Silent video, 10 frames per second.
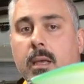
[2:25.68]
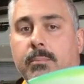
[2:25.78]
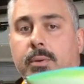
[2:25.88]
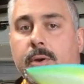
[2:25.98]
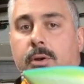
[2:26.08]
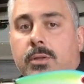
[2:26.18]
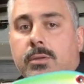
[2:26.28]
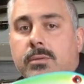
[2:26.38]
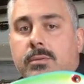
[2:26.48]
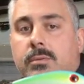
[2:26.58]
a pearl
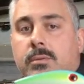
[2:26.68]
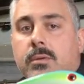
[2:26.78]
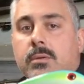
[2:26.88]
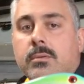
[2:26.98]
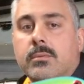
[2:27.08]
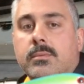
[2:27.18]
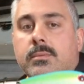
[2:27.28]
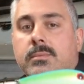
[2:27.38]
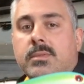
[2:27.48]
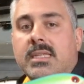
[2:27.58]

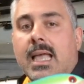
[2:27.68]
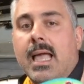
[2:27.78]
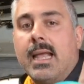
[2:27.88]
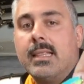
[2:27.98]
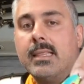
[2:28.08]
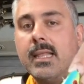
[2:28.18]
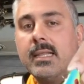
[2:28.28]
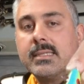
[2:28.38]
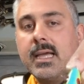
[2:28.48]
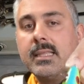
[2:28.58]
side, and then
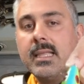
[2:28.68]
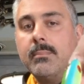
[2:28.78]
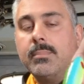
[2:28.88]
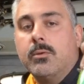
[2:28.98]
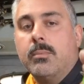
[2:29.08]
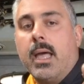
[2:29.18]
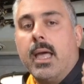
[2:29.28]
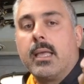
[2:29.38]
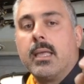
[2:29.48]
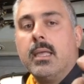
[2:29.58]
it's got that blue
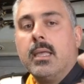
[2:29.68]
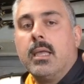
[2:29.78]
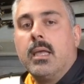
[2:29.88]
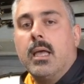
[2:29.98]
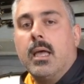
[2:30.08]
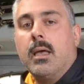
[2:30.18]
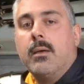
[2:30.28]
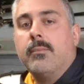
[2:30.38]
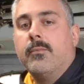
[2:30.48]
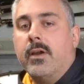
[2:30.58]
back.
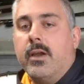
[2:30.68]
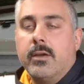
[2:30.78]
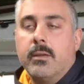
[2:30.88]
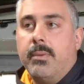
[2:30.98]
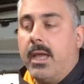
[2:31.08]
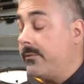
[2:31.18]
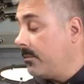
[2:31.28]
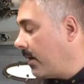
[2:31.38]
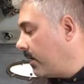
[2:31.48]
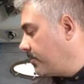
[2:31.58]
Very good bait for
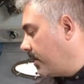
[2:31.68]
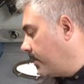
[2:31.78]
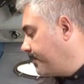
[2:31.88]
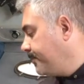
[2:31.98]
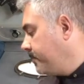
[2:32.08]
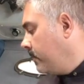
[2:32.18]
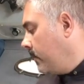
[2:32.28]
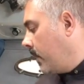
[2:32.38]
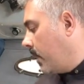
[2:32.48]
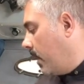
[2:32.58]
brown trout.
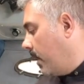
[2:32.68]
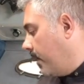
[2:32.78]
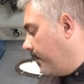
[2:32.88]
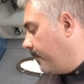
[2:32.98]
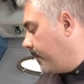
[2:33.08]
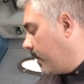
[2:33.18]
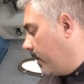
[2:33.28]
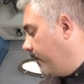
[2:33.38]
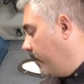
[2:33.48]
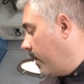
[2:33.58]

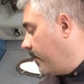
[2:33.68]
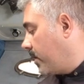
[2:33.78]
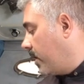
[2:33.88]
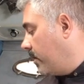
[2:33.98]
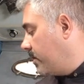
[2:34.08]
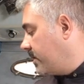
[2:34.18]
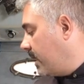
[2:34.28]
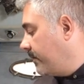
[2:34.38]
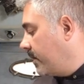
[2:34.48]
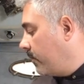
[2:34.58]
A few other colors that
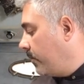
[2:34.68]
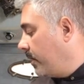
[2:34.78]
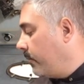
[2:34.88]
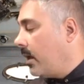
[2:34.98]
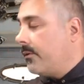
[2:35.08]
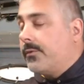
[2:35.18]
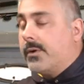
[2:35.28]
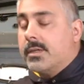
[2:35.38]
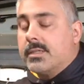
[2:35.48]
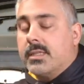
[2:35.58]
have done really well
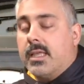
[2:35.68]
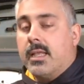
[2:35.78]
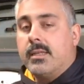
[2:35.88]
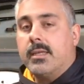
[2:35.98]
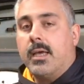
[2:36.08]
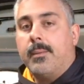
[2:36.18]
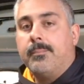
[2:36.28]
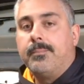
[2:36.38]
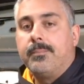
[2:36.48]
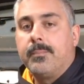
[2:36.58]
for us in
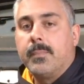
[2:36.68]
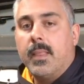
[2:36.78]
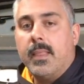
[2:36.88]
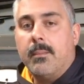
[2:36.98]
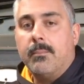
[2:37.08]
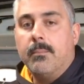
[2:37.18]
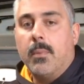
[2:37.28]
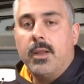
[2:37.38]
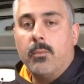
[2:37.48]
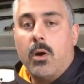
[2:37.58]
that
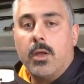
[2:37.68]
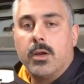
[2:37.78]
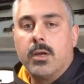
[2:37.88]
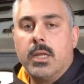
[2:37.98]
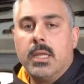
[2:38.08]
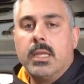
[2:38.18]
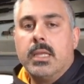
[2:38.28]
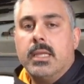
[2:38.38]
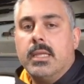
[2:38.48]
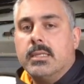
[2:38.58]
muddy water
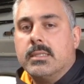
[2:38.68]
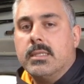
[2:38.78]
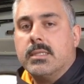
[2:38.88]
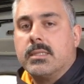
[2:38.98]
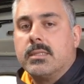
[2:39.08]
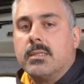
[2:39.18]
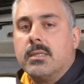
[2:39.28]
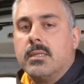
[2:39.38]
is this